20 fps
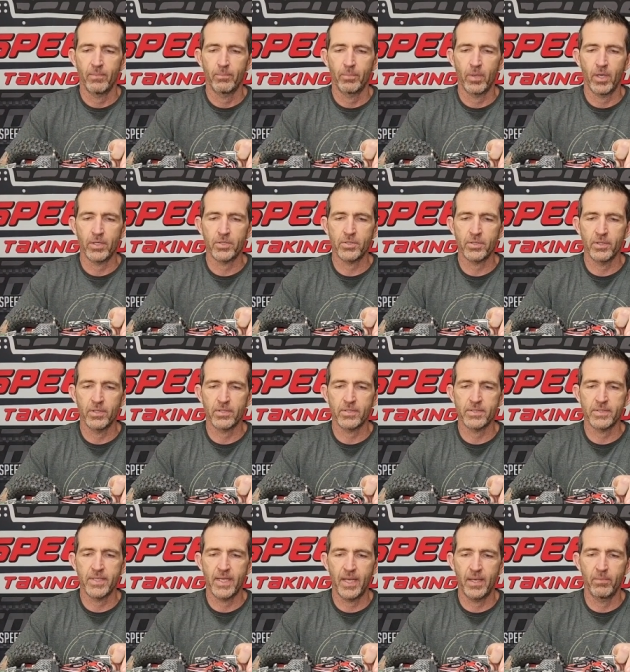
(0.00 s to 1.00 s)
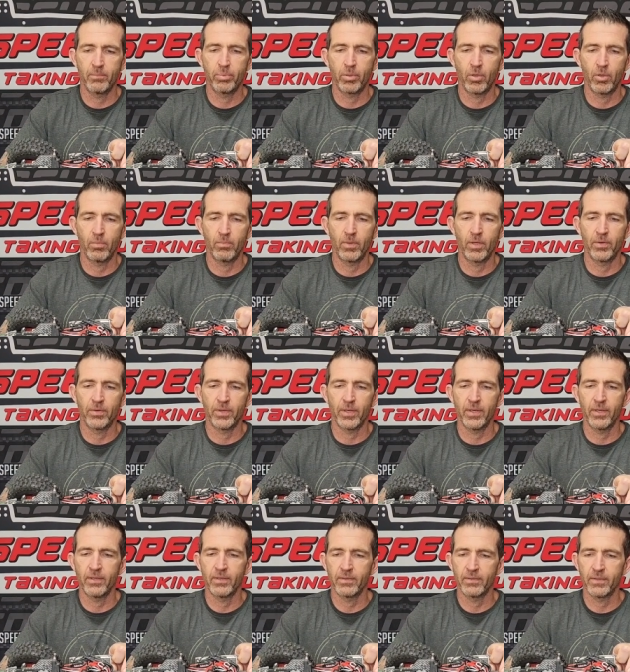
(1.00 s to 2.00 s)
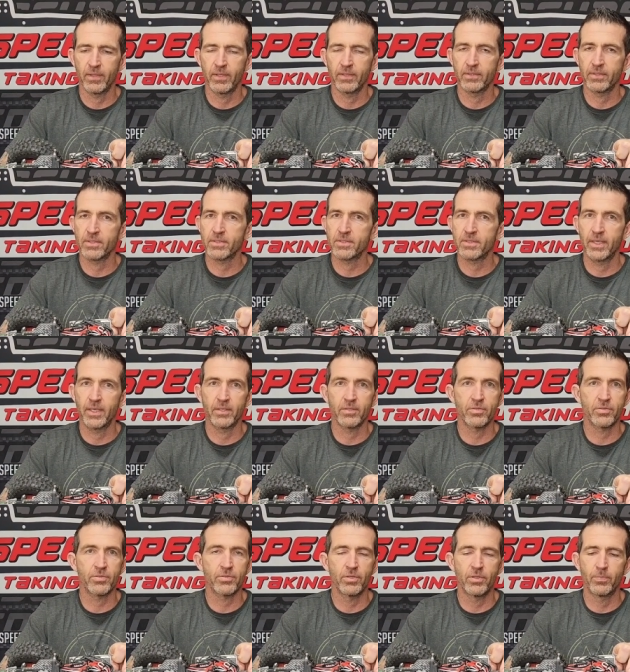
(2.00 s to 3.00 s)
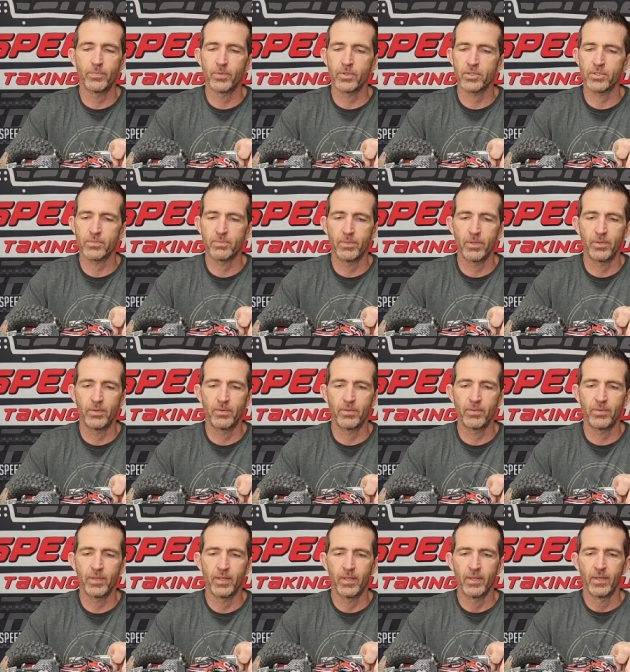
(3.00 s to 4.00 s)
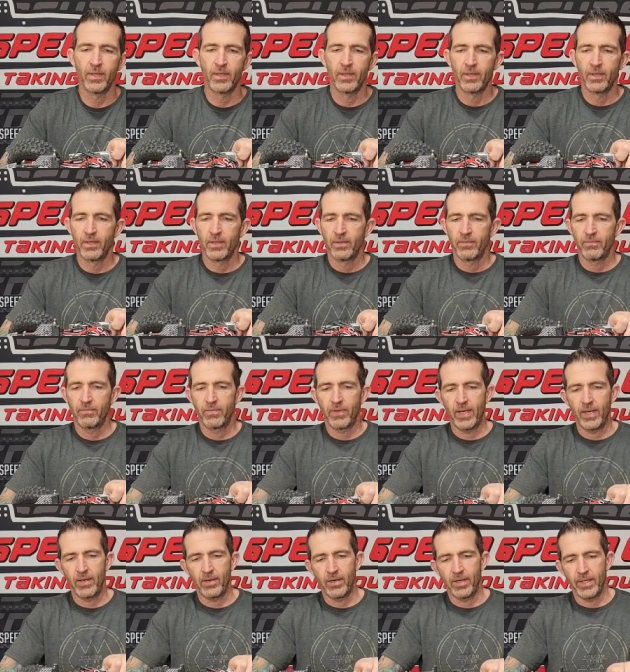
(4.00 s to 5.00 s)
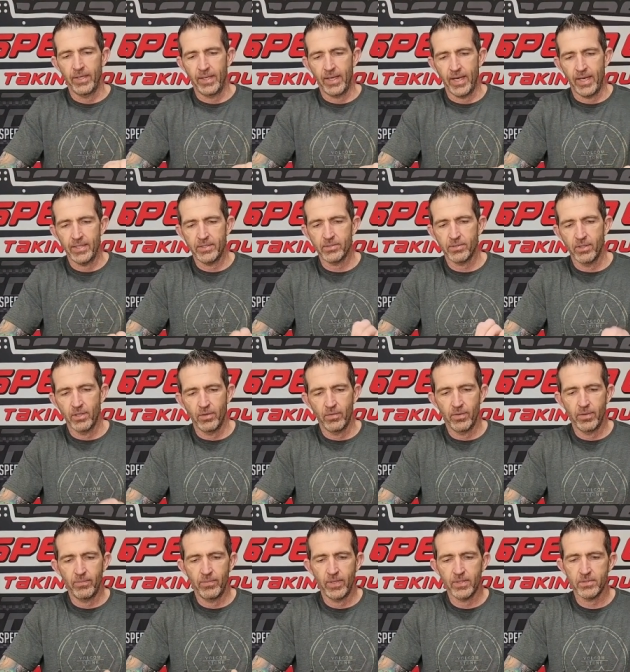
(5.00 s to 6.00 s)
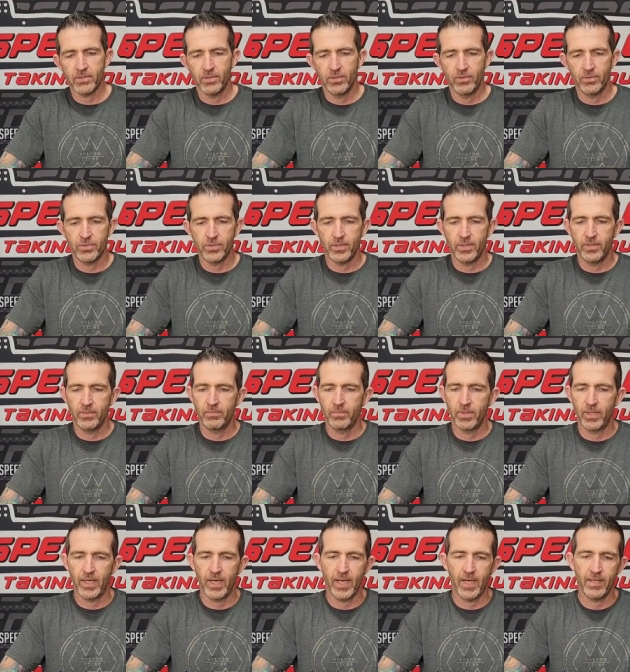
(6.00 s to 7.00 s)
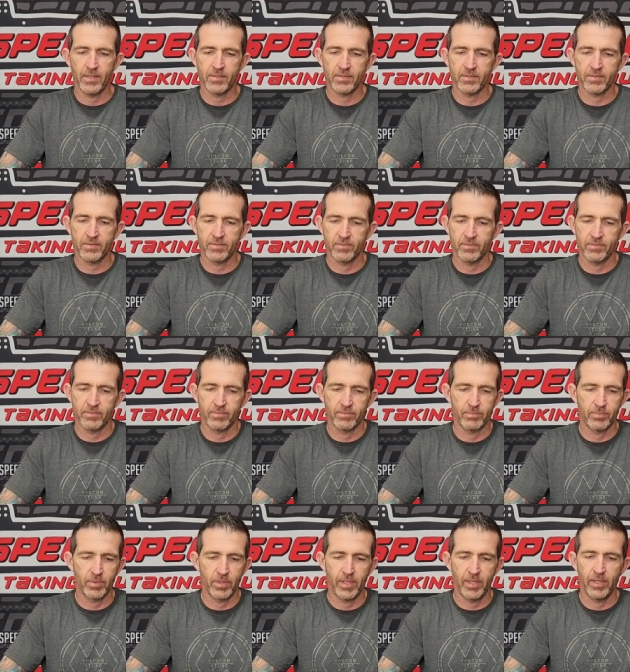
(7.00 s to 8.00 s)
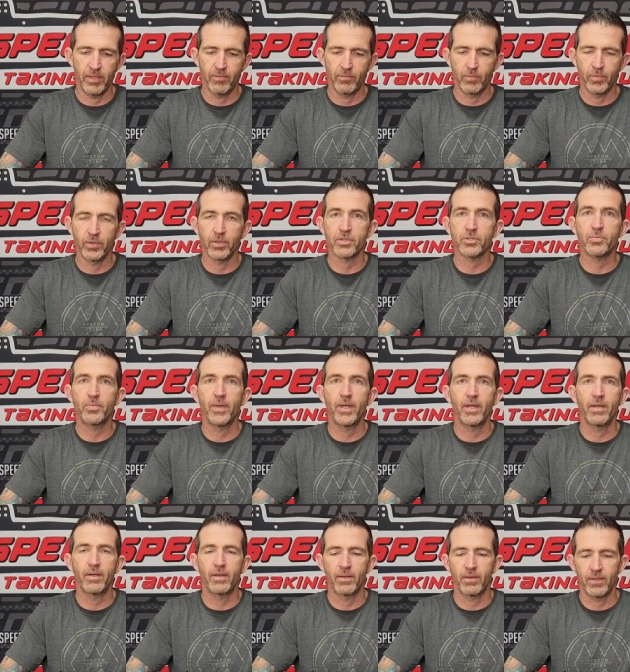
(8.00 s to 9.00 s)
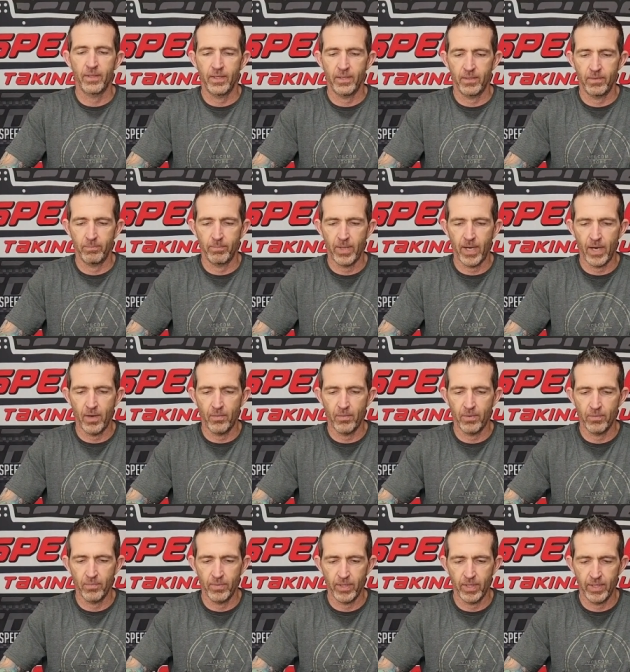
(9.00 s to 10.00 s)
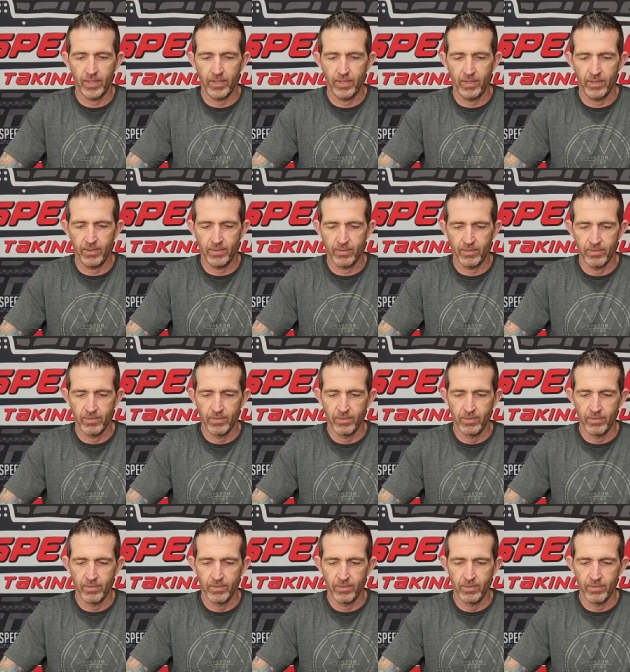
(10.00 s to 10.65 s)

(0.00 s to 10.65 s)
brushless 10-pole motor. This thing's super smooth, very nice low end resolution, but has plenty of wheel speed and power when I need it.